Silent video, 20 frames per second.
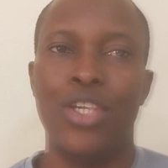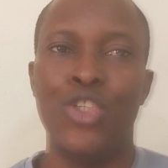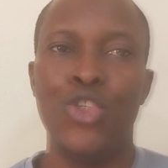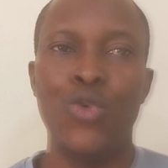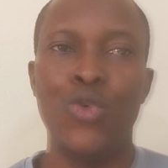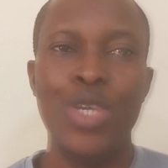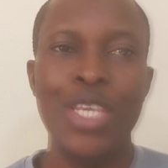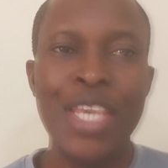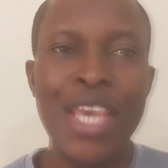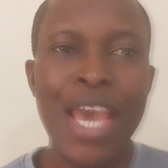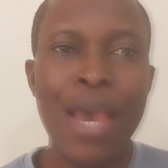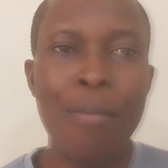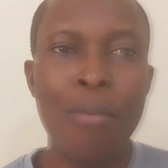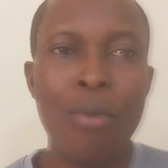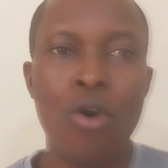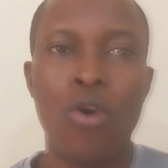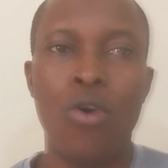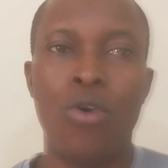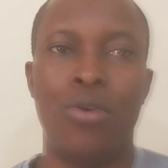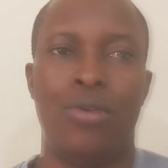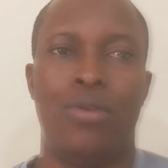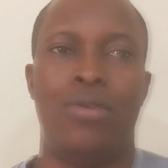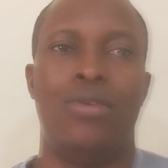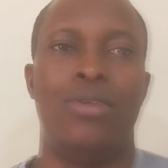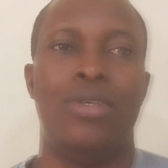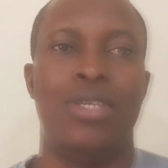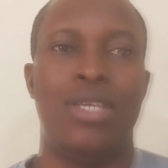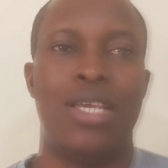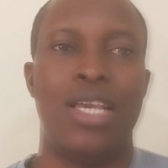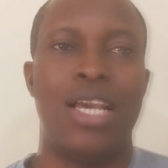You will hear more
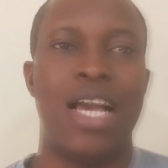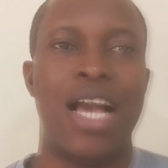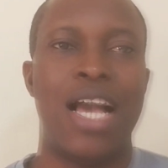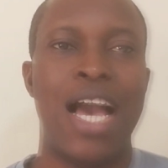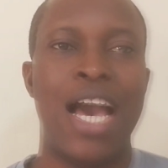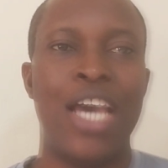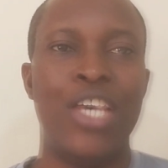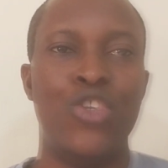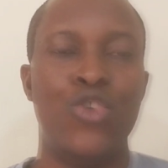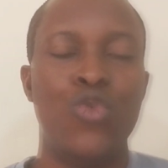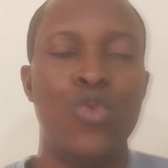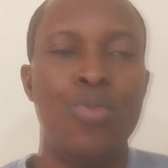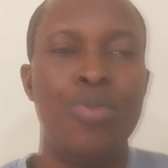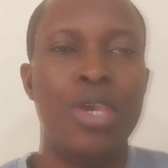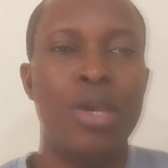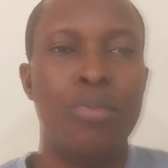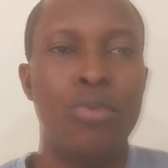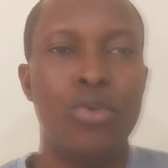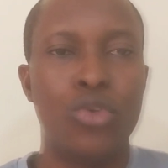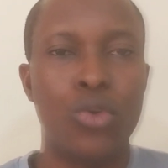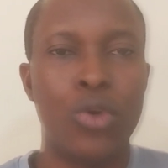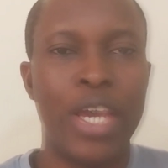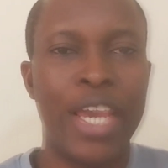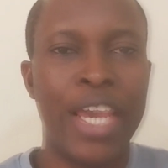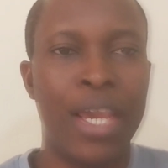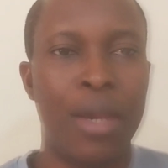and you will be able to